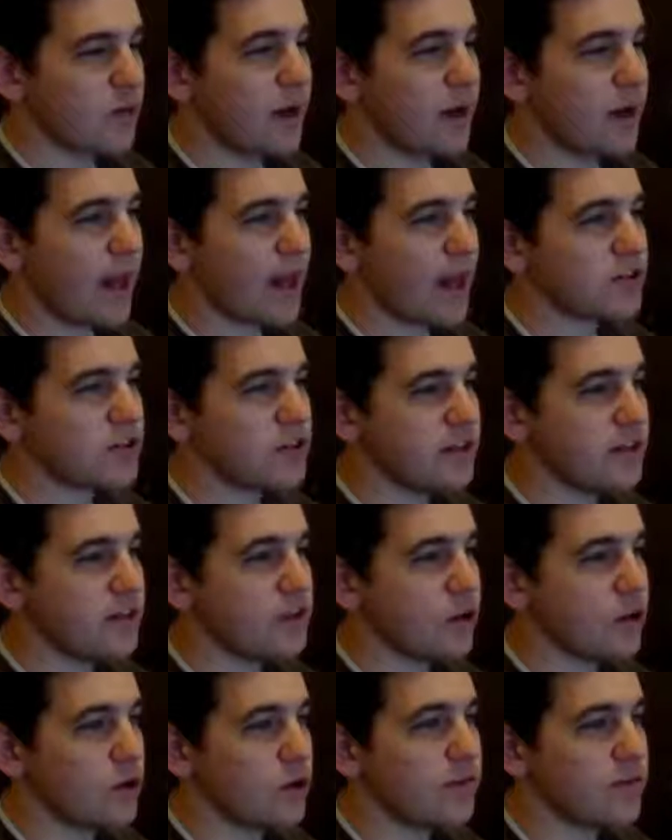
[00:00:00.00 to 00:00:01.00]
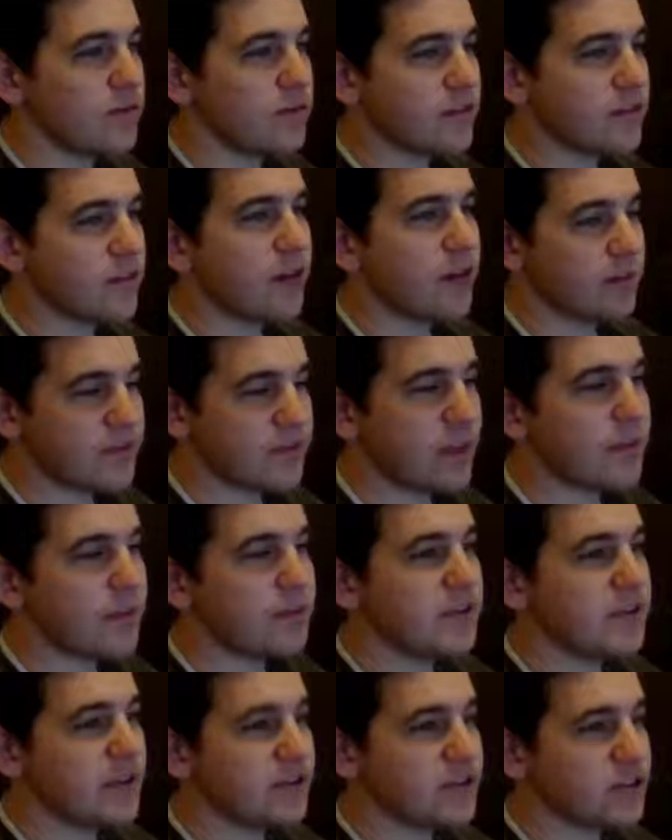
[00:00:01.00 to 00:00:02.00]
of mine actually took this class from the
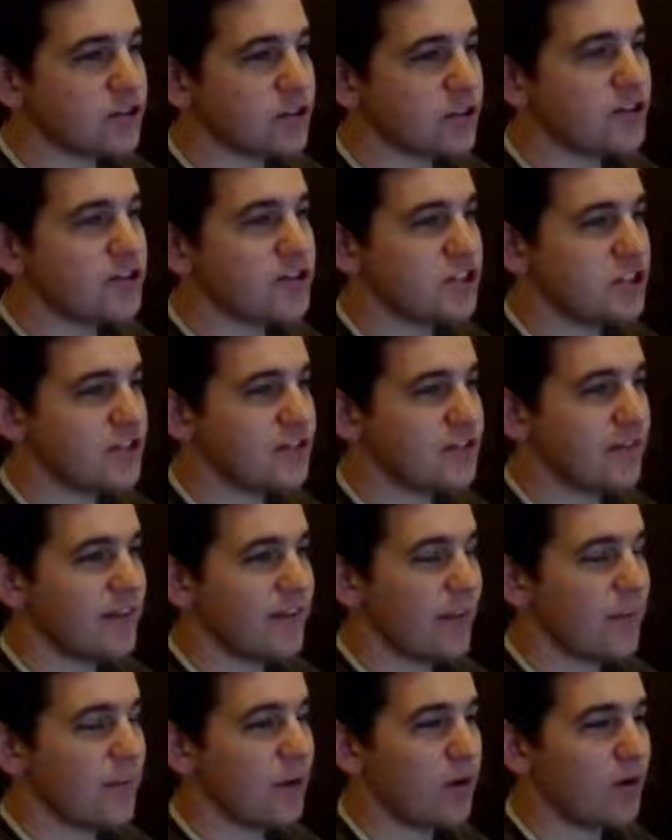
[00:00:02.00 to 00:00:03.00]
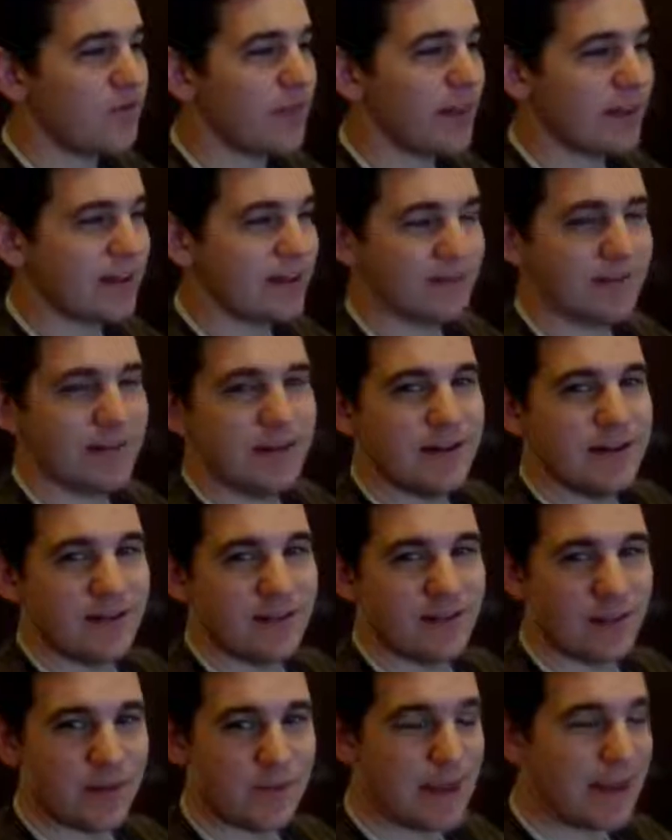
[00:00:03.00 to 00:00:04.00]
same teacher, and she said that one of like
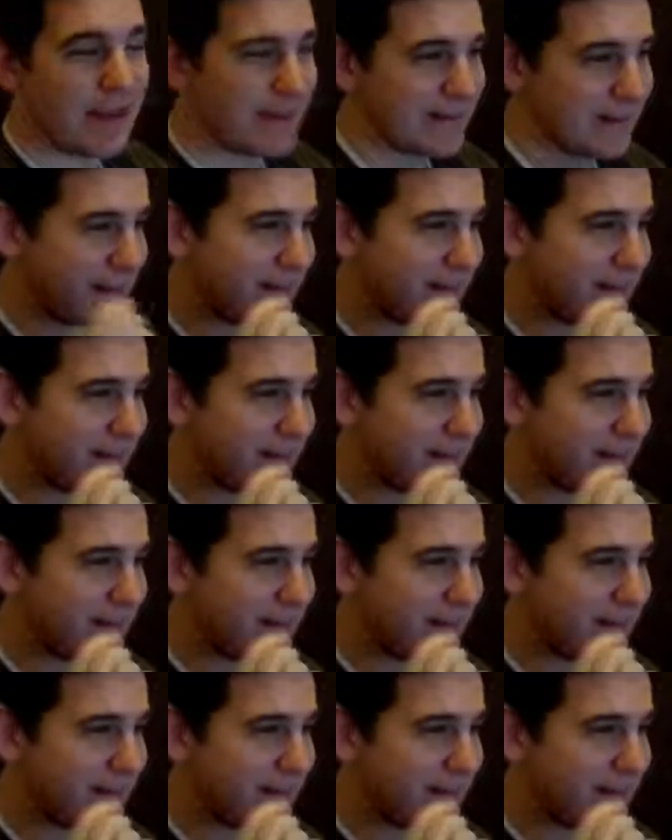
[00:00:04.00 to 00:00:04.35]
the main